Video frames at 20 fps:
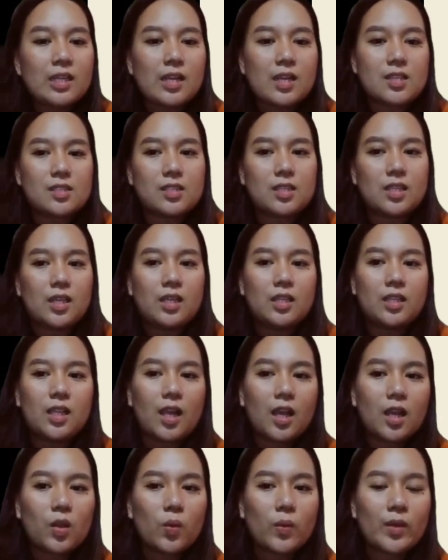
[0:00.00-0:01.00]
as in
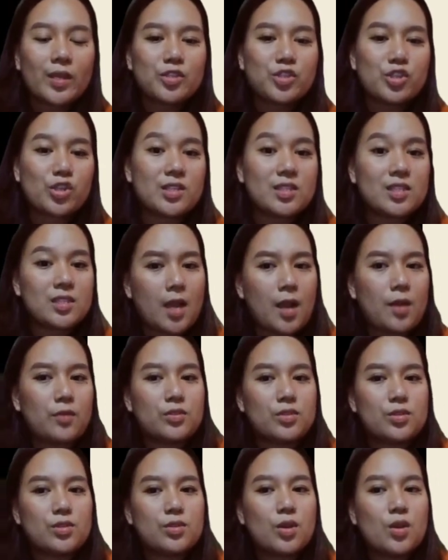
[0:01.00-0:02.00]
language or
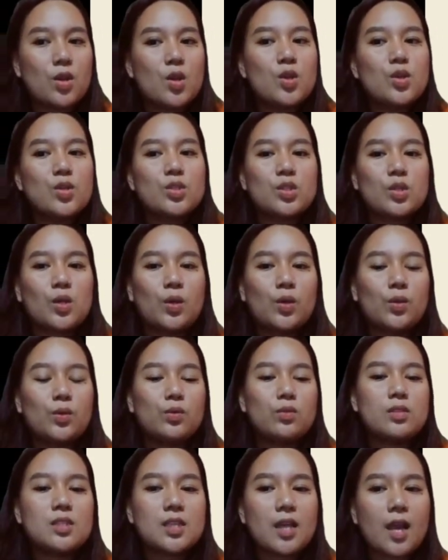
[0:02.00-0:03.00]
sounds.
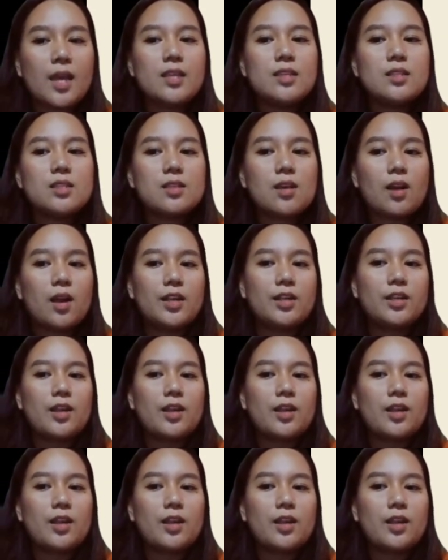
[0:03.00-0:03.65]
So signs are